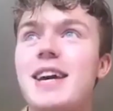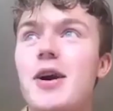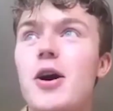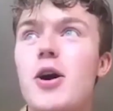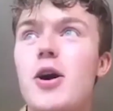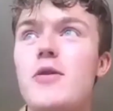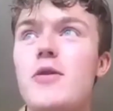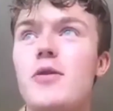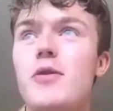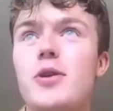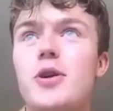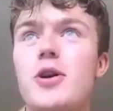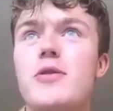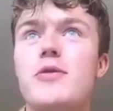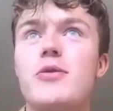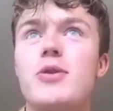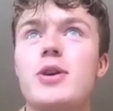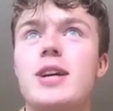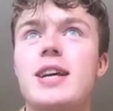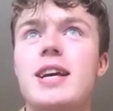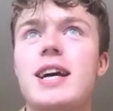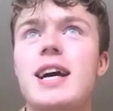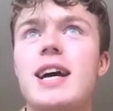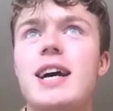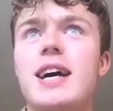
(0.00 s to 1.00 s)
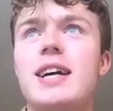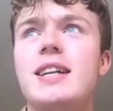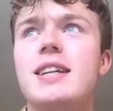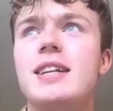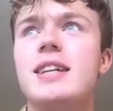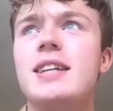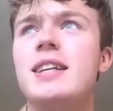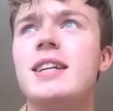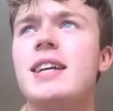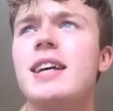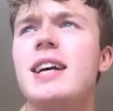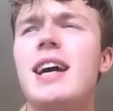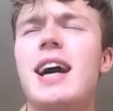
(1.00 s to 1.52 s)
over and over again,
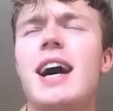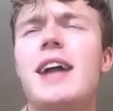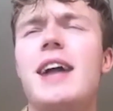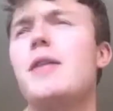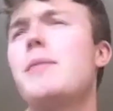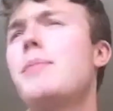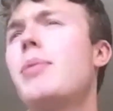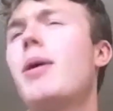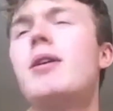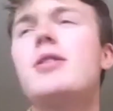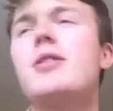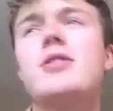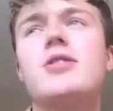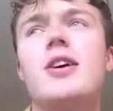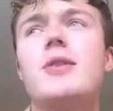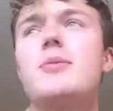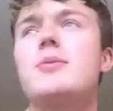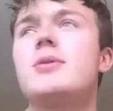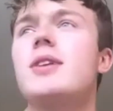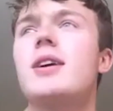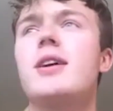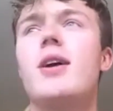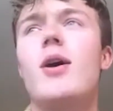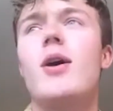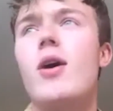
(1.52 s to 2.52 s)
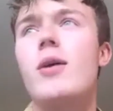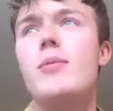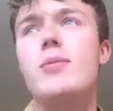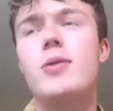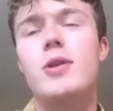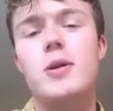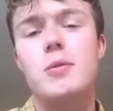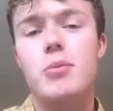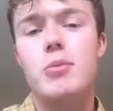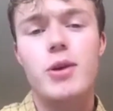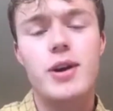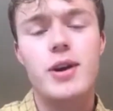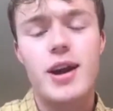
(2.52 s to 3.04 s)
and the punchline was like, oh, I'm gonna
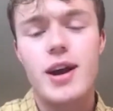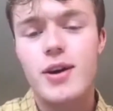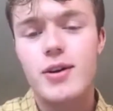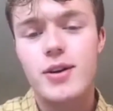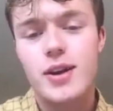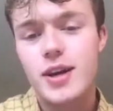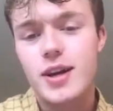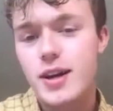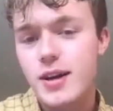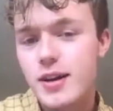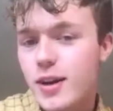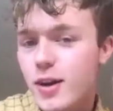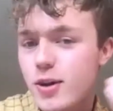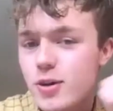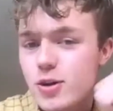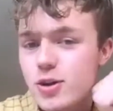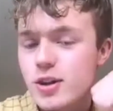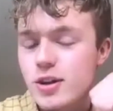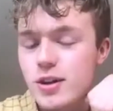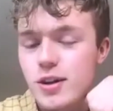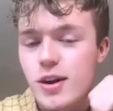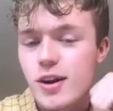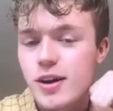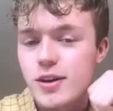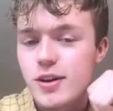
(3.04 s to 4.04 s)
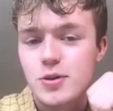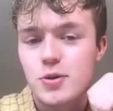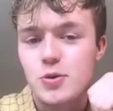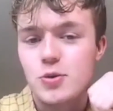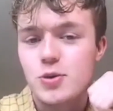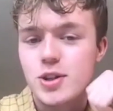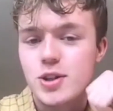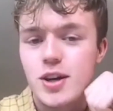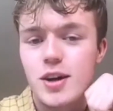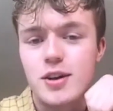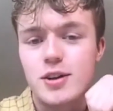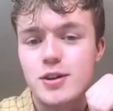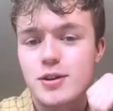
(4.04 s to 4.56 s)
bring out like a lotion line called
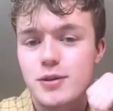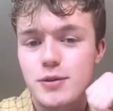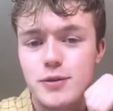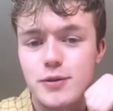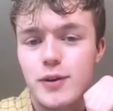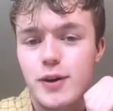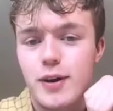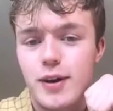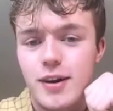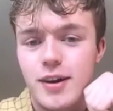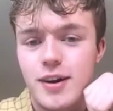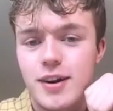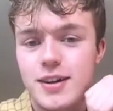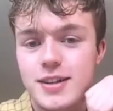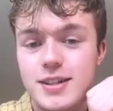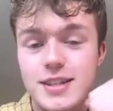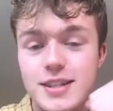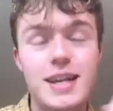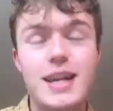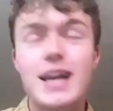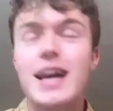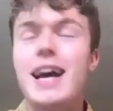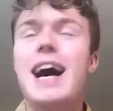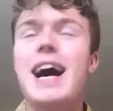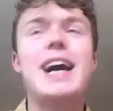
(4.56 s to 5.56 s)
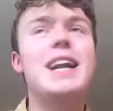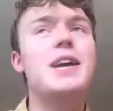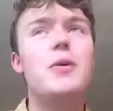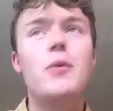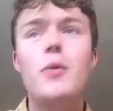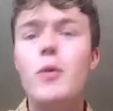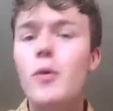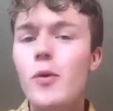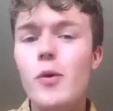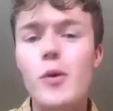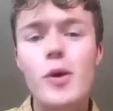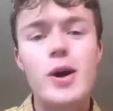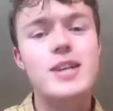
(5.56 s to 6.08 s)
Yuck the Fart, and it
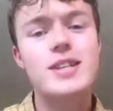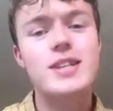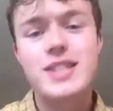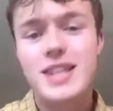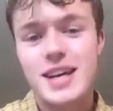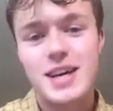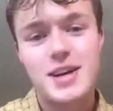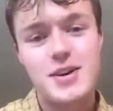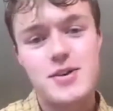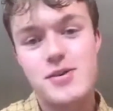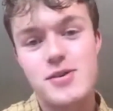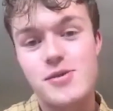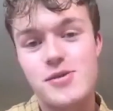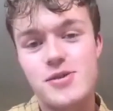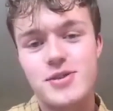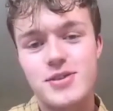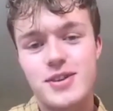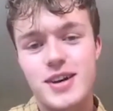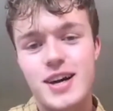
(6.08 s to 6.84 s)
always killed.